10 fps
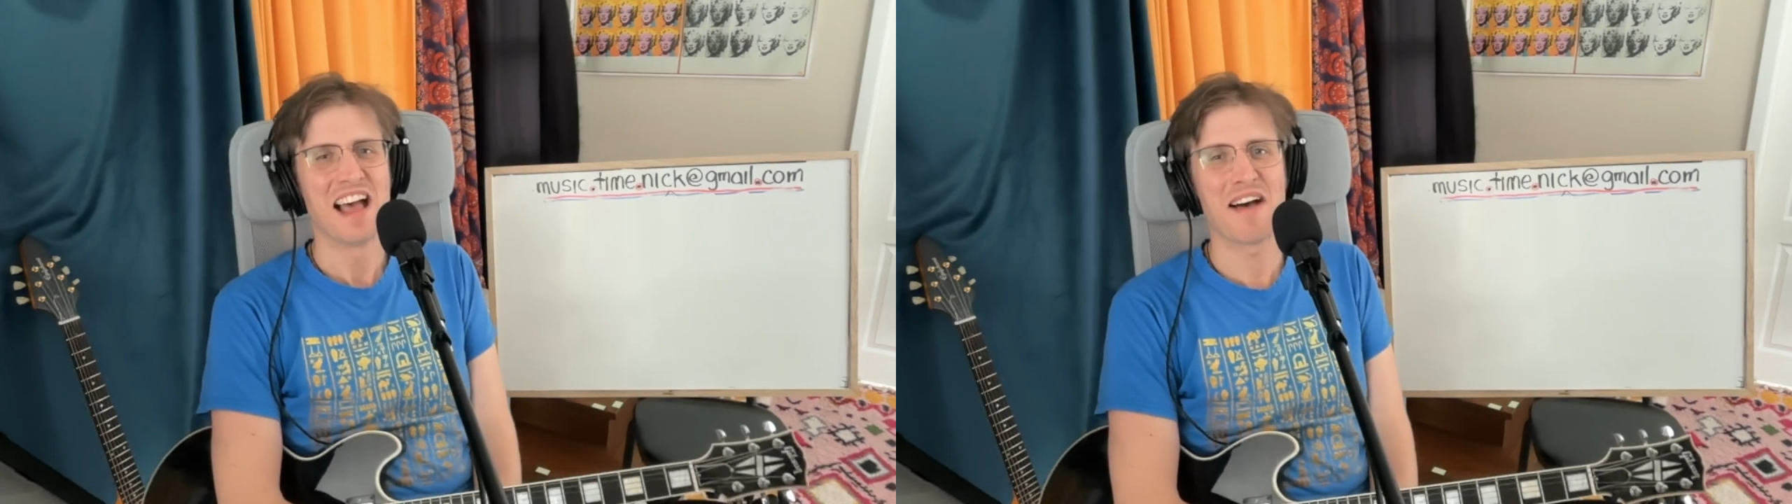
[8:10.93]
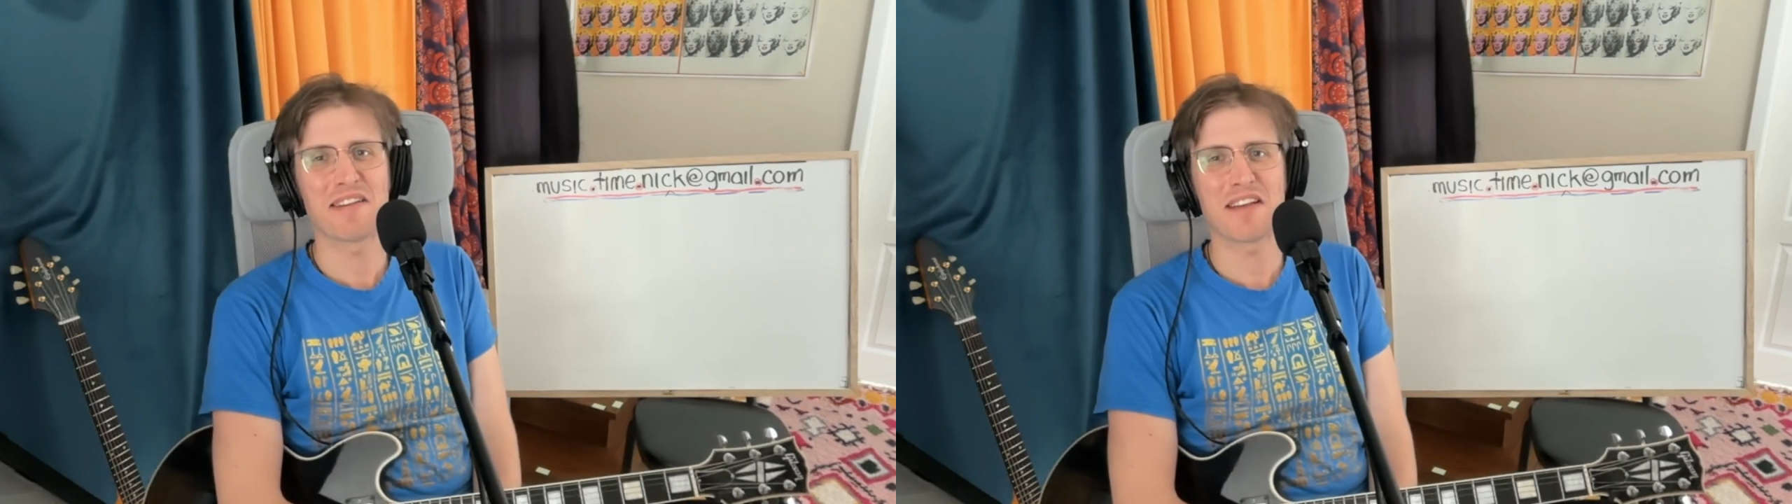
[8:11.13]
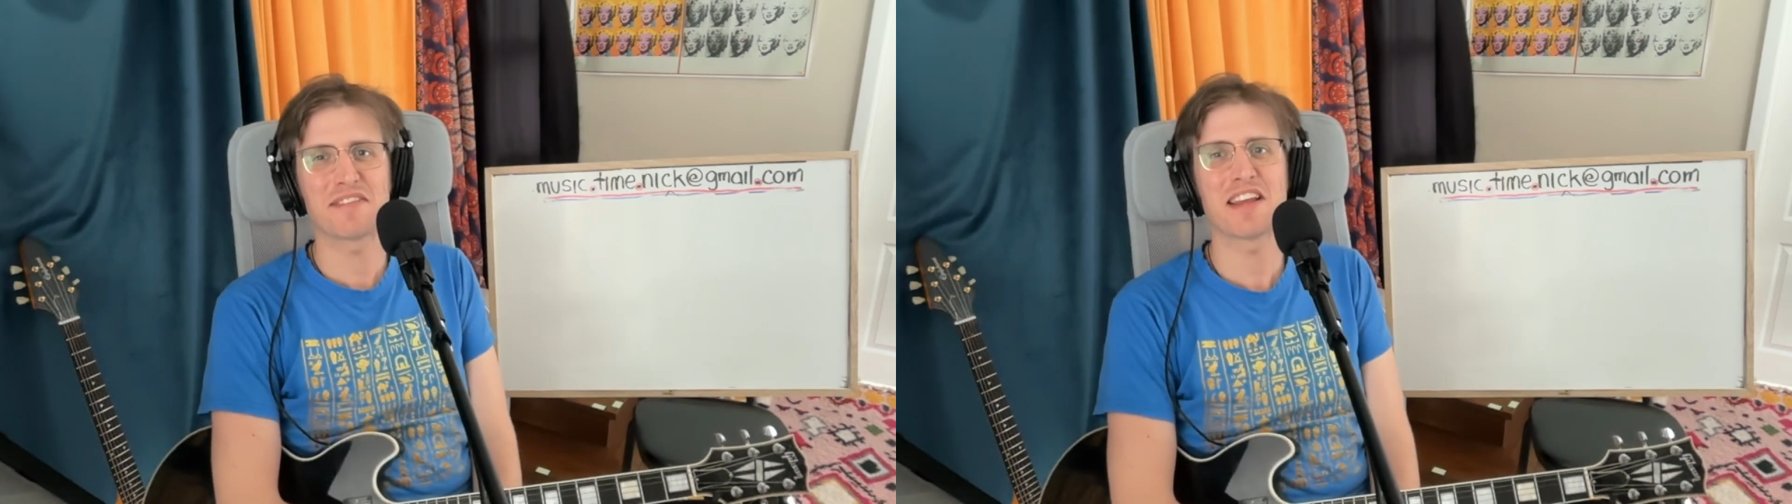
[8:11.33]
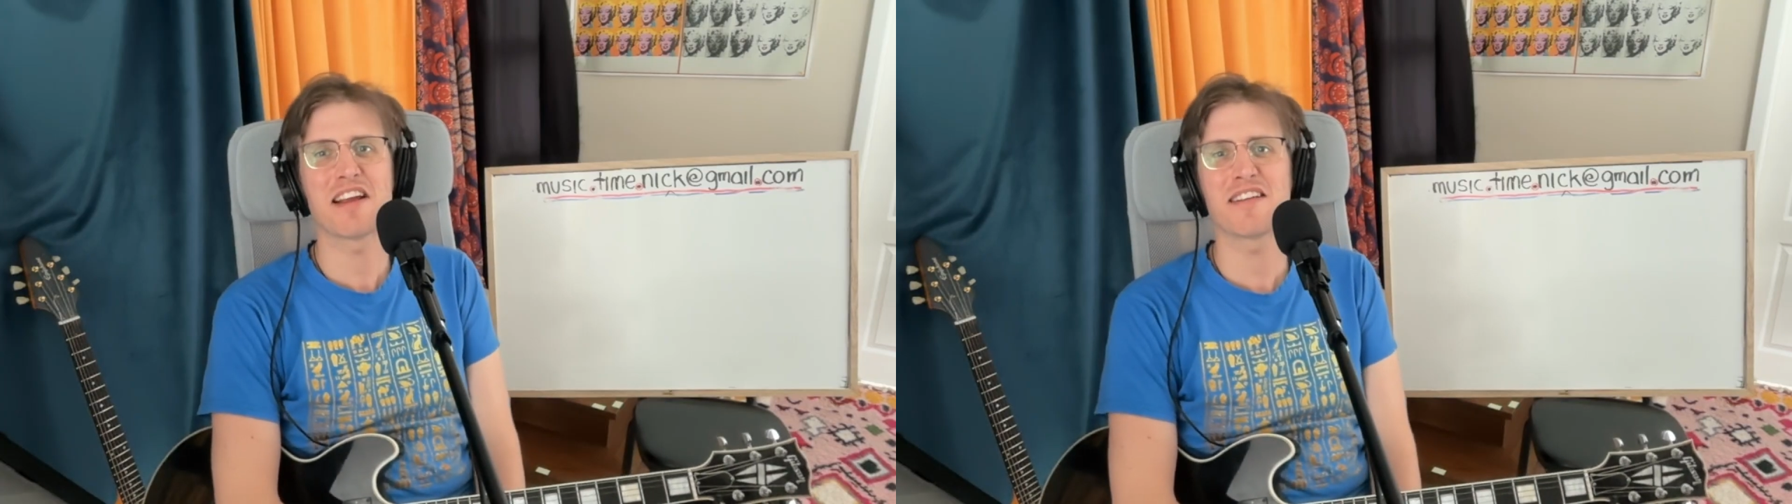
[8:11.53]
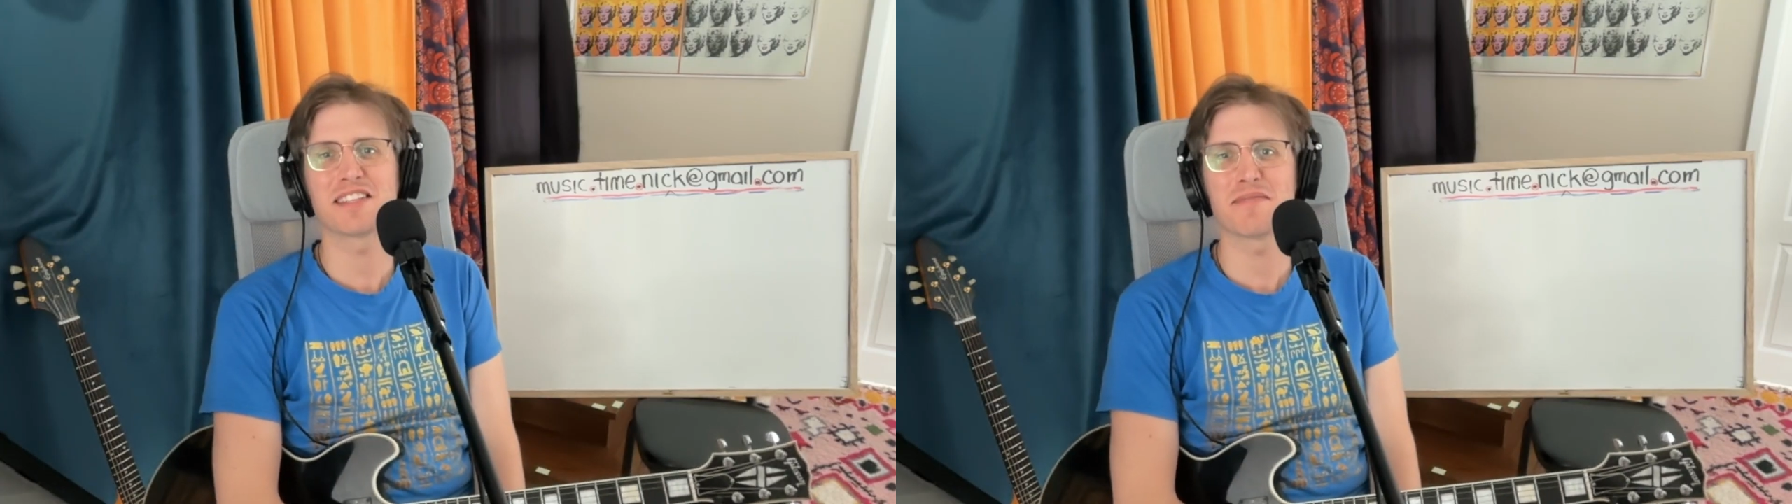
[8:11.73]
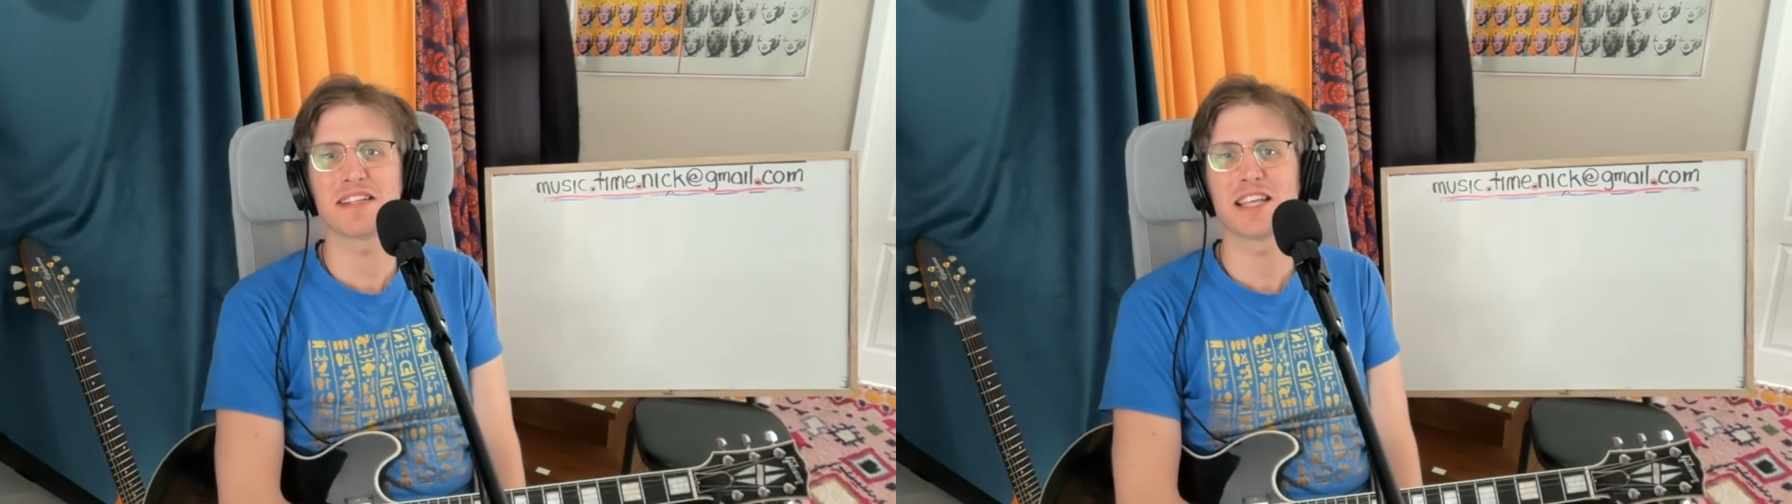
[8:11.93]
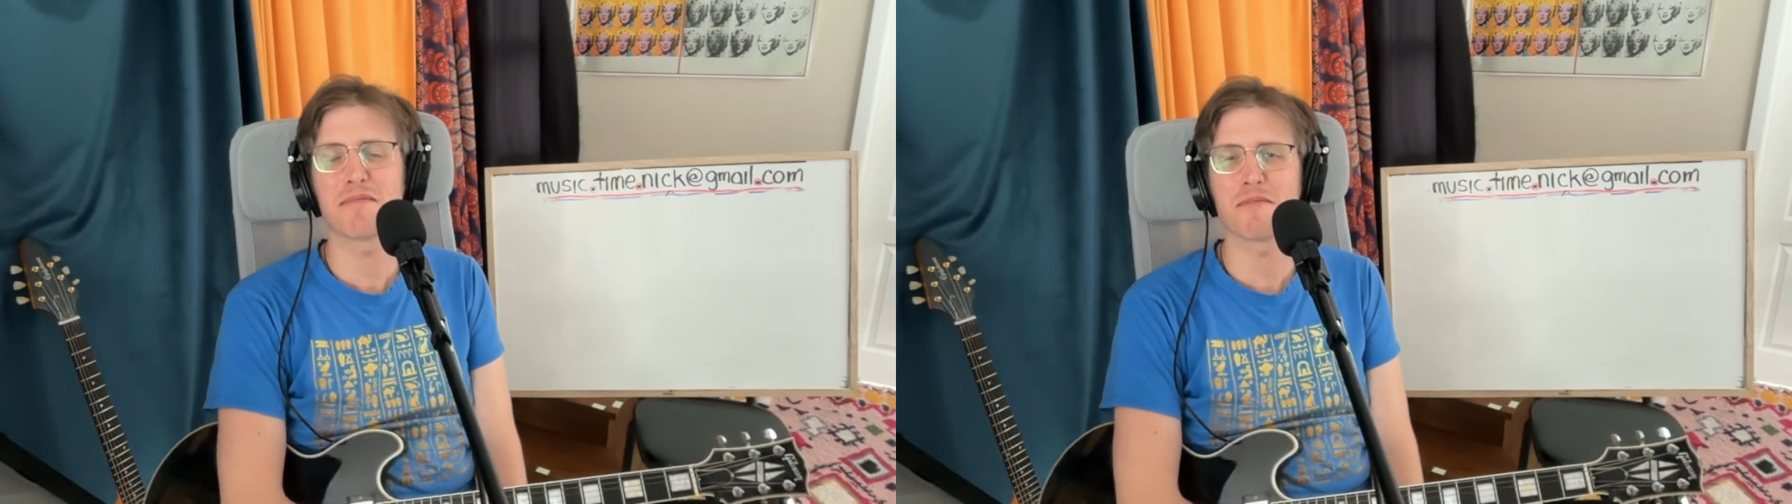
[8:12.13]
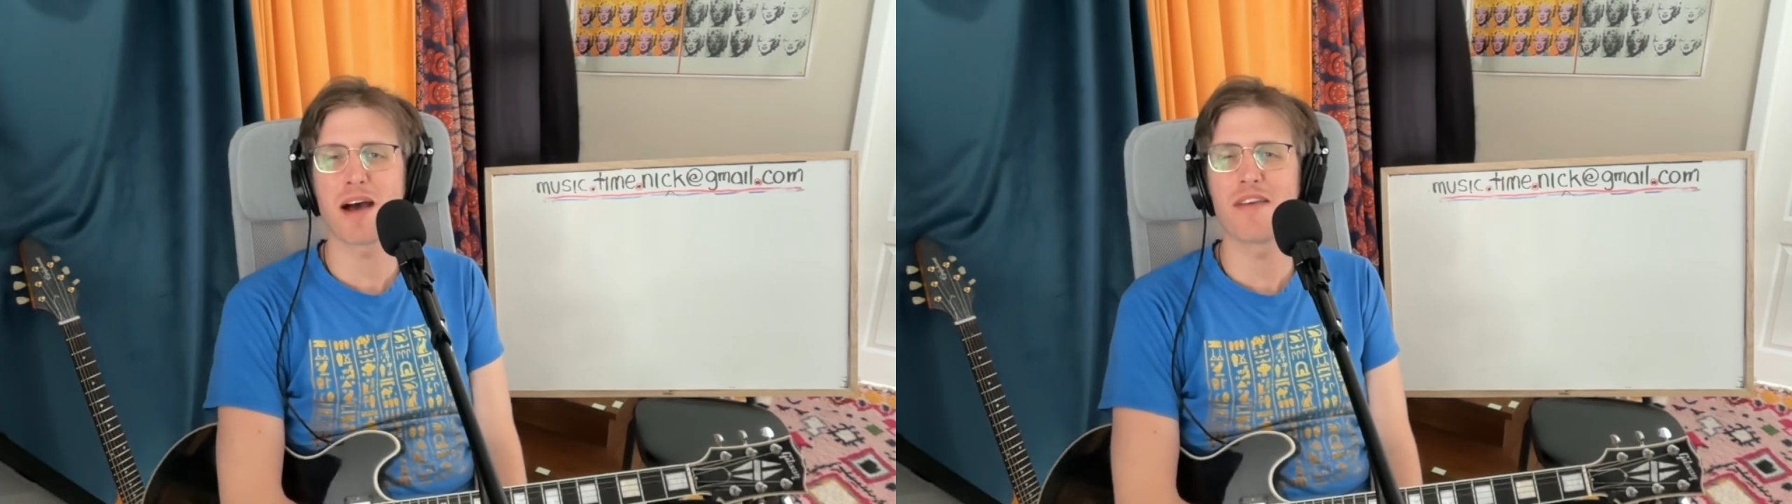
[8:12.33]
I would love to hear somebody tell
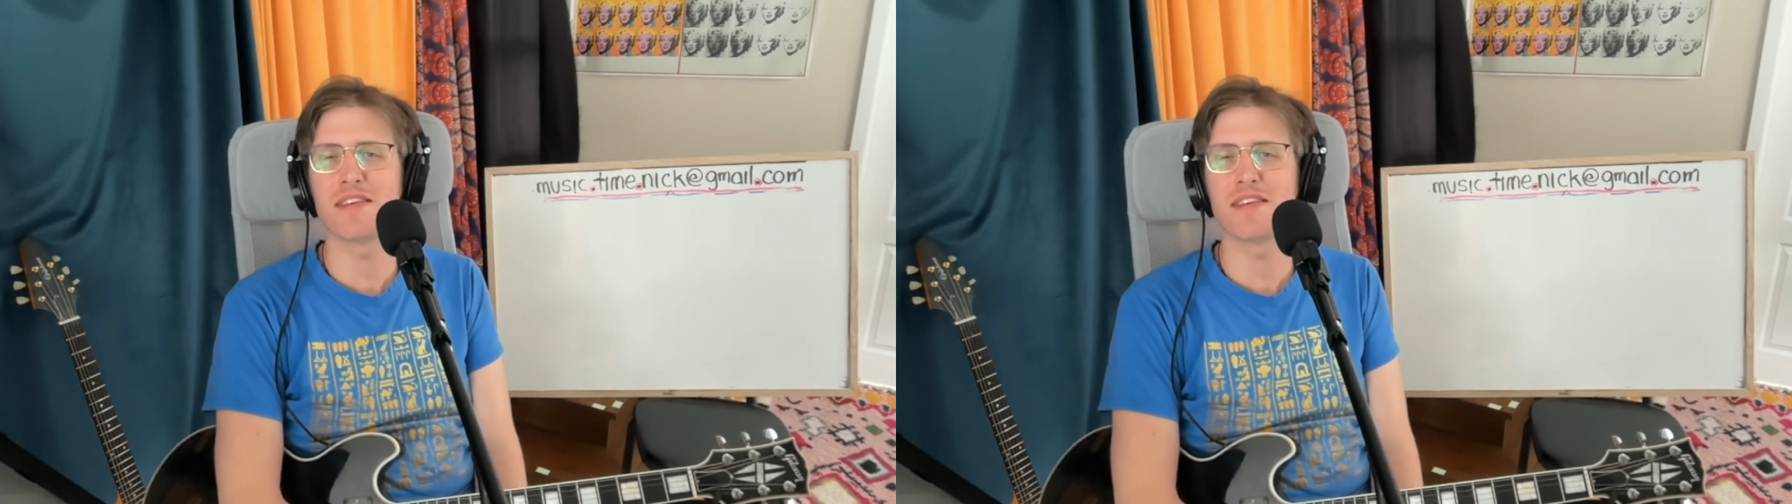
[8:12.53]
me why